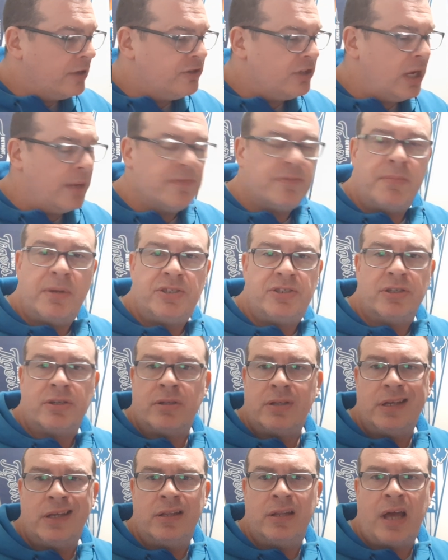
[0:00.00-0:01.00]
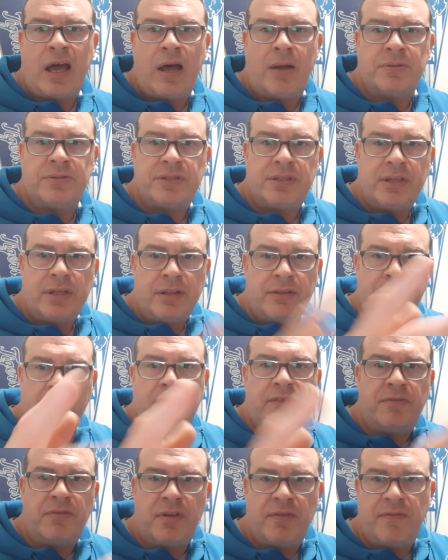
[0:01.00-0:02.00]
James Mitchell in the house.
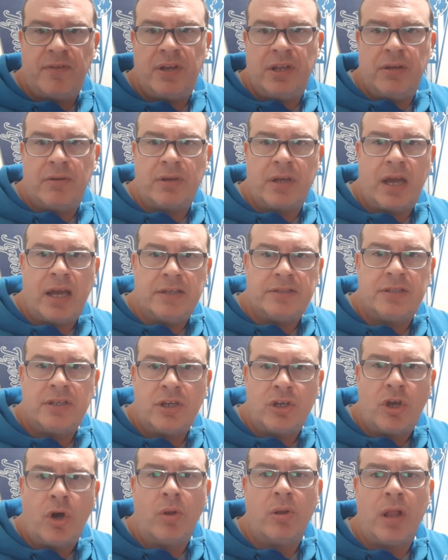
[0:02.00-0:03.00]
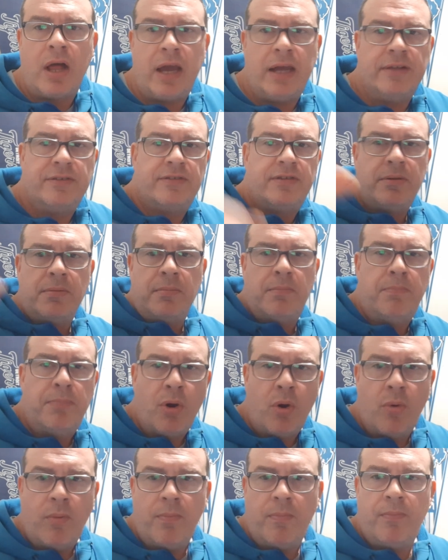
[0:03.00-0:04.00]
Thanks for the video, guys. Go Lions.
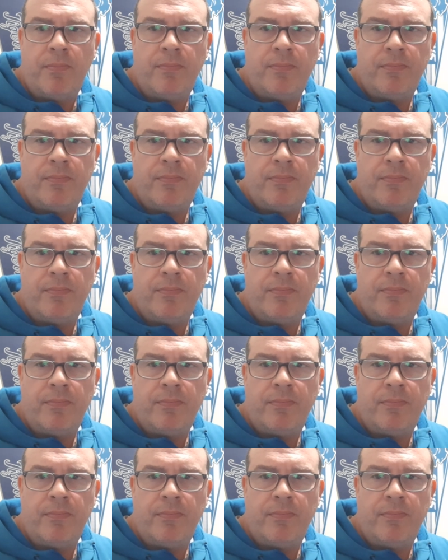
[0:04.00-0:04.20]
Boom.